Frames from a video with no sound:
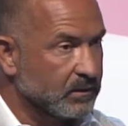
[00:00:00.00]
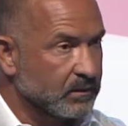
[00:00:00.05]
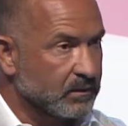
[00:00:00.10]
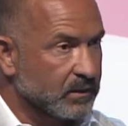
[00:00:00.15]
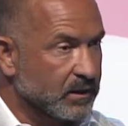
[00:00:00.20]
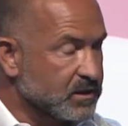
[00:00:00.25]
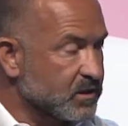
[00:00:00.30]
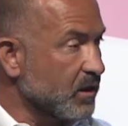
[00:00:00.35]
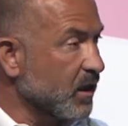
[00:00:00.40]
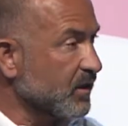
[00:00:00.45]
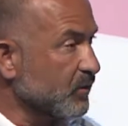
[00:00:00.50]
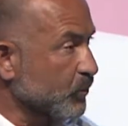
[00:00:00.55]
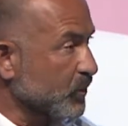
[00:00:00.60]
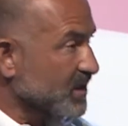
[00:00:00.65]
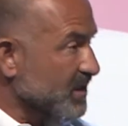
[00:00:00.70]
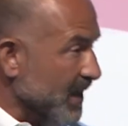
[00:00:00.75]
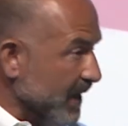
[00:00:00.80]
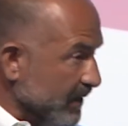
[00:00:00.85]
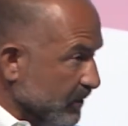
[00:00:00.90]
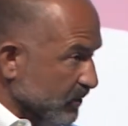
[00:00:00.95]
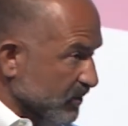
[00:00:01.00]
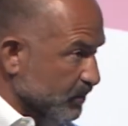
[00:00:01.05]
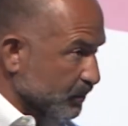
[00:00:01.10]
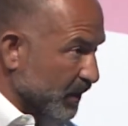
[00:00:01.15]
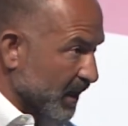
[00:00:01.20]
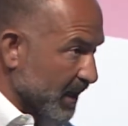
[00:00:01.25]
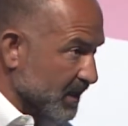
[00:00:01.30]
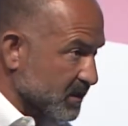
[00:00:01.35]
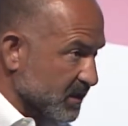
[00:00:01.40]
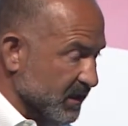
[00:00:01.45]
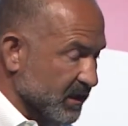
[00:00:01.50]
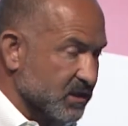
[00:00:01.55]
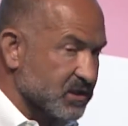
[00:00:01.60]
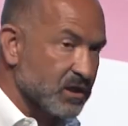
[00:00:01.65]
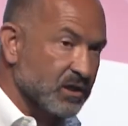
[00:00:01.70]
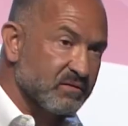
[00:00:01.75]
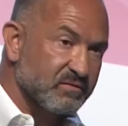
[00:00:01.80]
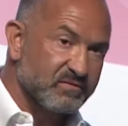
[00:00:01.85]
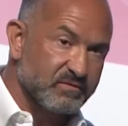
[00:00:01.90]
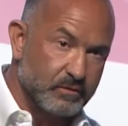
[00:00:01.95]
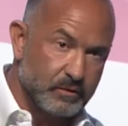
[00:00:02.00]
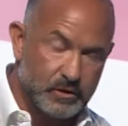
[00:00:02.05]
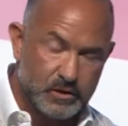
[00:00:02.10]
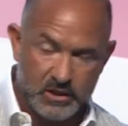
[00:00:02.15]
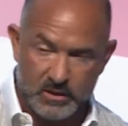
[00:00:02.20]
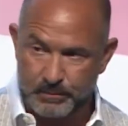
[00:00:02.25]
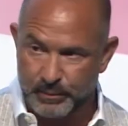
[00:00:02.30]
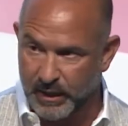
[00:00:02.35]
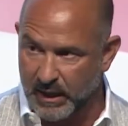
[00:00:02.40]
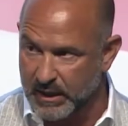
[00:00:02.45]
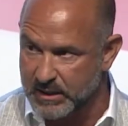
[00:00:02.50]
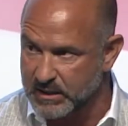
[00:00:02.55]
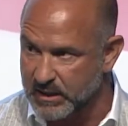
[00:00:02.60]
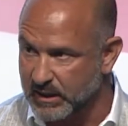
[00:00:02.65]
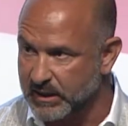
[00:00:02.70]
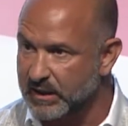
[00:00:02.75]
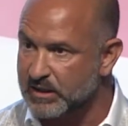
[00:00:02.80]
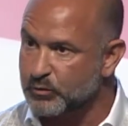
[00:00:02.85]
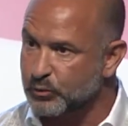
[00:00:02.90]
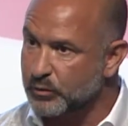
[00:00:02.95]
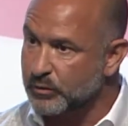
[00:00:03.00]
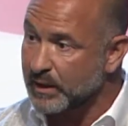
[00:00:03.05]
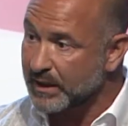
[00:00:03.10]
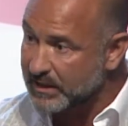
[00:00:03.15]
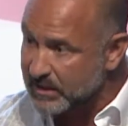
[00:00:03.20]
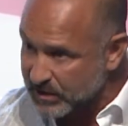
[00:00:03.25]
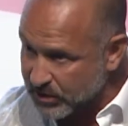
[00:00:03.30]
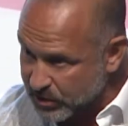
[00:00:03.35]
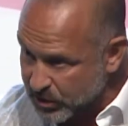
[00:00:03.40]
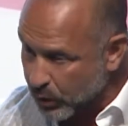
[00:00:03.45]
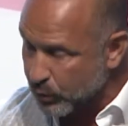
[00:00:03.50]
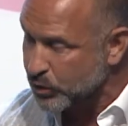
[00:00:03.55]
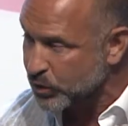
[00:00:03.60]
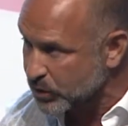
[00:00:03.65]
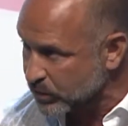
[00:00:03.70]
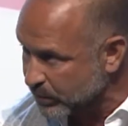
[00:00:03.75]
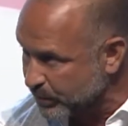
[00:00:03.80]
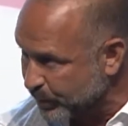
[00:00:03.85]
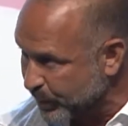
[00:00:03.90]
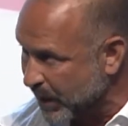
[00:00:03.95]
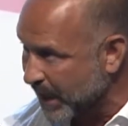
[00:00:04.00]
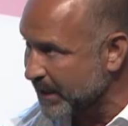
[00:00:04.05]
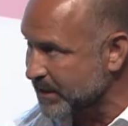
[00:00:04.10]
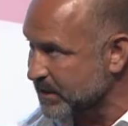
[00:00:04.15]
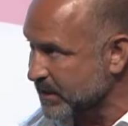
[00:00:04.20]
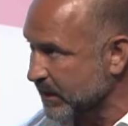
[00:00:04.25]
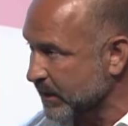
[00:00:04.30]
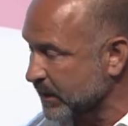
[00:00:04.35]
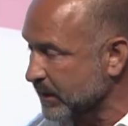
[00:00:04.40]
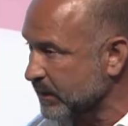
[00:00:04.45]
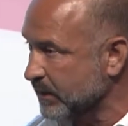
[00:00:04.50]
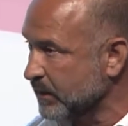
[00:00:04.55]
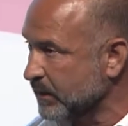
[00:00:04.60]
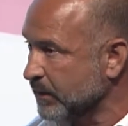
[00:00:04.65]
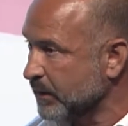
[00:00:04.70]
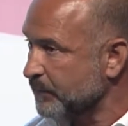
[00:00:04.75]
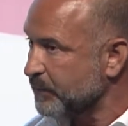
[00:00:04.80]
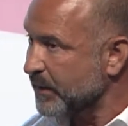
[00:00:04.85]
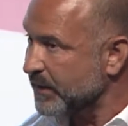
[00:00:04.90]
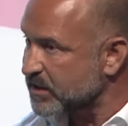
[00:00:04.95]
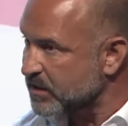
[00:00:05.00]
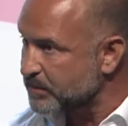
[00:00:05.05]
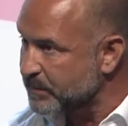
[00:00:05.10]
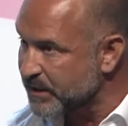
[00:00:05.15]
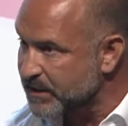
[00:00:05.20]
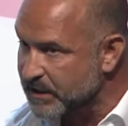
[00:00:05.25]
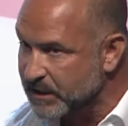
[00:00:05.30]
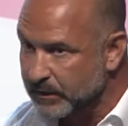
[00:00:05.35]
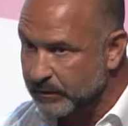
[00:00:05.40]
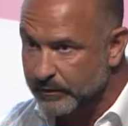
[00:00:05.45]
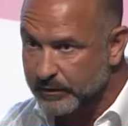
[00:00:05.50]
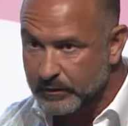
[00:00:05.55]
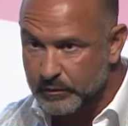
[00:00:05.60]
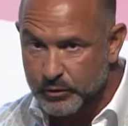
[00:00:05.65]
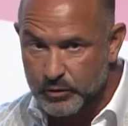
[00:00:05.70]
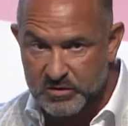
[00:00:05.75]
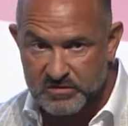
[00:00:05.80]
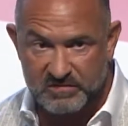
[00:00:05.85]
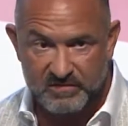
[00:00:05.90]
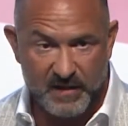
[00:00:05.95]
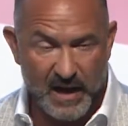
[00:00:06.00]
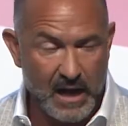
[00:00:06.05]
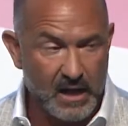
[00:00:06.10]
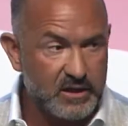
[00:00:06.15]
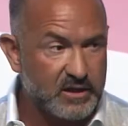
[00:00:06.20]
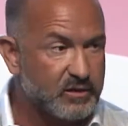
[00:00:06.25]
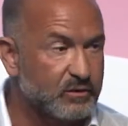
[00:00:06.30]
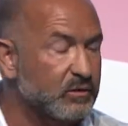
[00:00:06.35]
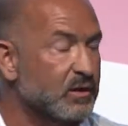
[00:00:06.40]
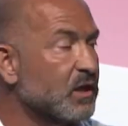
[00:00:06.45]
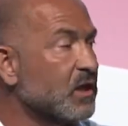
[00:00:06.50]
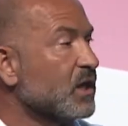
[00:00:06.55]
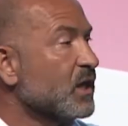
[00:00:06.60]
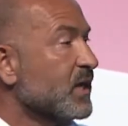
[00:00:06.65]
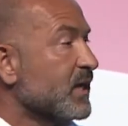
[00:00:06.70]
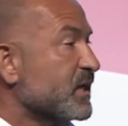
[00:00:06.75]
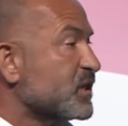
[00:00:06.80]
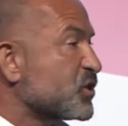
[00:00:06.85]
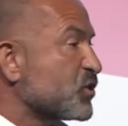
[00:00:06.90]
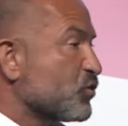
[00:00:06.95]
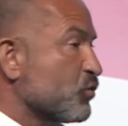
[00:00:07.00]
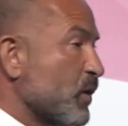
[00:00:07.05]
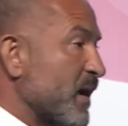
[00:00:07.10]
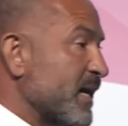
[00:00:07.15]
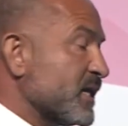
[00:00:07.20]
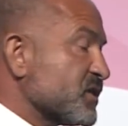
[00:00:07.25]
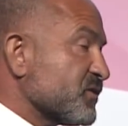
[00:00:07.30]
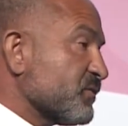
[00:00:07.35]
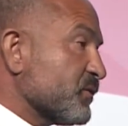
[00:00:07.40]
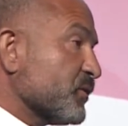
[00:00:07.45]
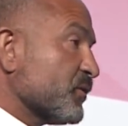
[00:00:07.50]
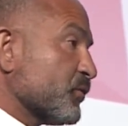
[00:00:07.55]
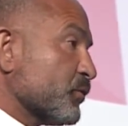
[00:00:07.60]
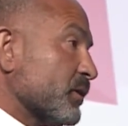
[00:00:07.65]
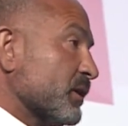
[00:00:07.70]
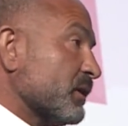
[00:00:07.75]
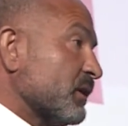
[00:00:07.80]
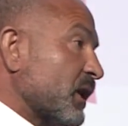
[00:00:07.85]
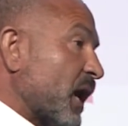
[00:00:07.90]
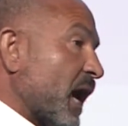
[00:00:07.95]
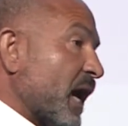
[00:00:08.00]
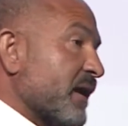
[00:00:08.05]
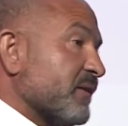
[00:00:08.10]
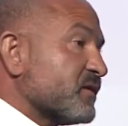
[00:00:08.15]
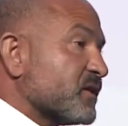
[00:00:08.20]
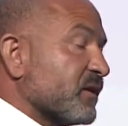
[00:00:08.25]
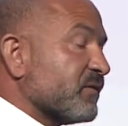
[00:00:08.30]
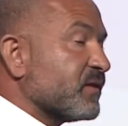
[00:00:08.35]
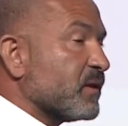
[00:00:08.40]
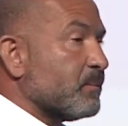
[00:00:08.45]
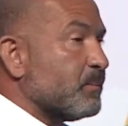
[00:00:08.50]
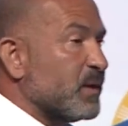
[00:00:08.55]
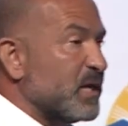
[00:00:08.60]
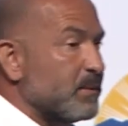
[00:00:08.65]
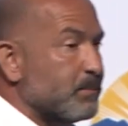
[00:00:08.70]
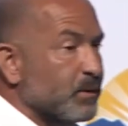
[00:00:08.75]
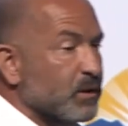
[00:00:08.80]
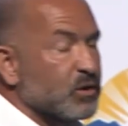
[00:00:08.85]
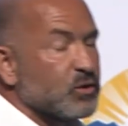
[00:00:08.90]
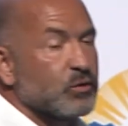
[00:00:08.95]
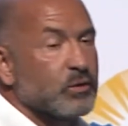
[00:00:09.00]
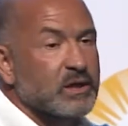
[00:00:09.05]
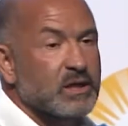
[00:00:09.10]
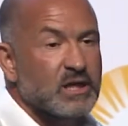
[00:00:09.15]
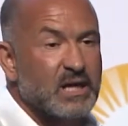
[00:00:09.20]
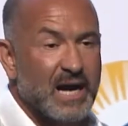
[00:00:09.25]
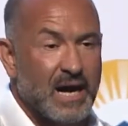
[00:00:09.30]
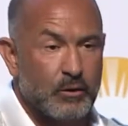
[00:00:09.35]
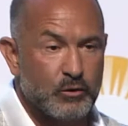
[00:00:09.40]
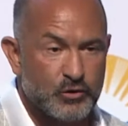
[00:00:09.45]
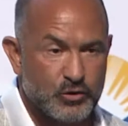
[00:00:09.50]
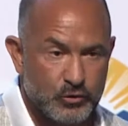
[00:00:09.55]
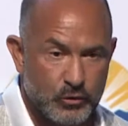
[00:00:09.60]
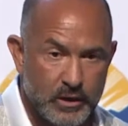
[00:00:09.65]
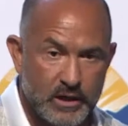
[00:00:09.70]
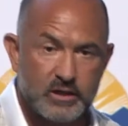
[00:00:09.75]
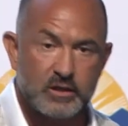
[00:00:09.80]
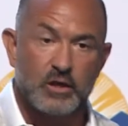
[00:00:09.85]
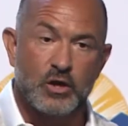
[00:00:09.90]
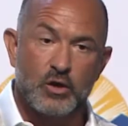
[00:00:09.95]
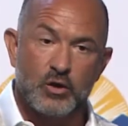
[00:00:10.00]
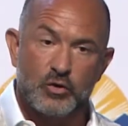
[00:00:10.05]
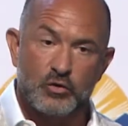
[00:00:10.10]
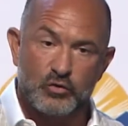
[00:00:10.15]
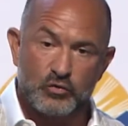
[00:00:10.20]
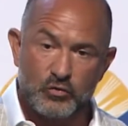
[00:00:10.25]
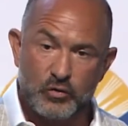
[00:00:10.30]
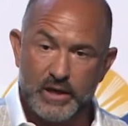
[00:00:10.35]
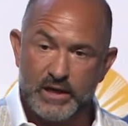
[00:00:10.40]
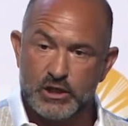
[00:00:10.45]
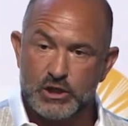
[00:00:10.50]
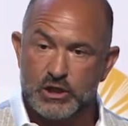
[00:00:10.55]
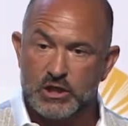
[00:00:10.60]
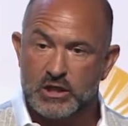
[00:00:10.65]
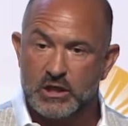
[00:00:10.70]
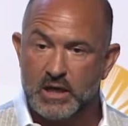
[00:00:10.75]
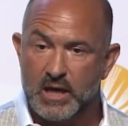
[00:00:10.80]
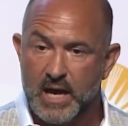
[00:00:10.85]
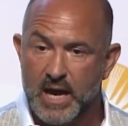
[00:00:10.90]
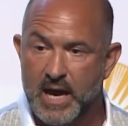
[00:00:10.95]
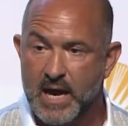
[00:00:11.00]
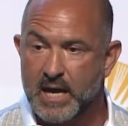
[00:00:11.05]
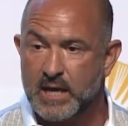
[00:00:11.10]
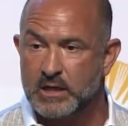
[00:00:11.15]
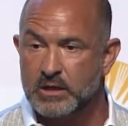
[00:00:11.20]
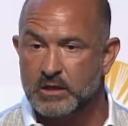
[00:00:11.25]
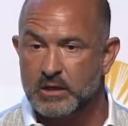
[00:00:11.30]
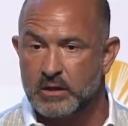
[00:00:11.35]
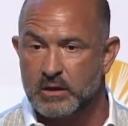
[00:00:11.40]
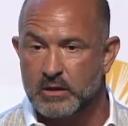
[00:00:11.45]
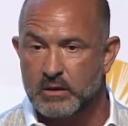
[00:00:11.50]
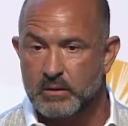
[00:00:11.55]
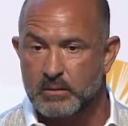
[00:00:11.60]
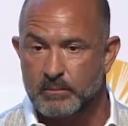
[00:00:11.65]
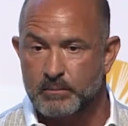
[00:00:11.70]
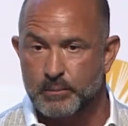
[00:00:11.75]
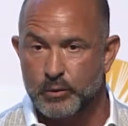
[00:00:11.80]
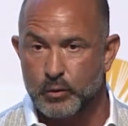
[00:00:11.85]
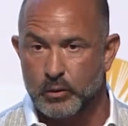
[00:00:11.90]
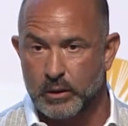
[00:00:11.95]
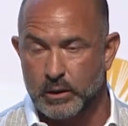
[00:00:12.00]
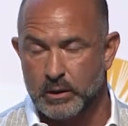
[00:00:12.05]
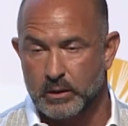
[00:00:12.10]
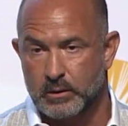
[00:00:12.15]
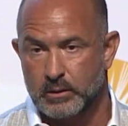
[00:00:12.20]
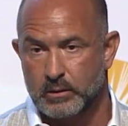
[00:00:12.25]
It's not a recycled plastic. It's not a virgin plastic. It's social plastic. It's a material whose value is transferred through the lives of the people who encounter it, rich and poor.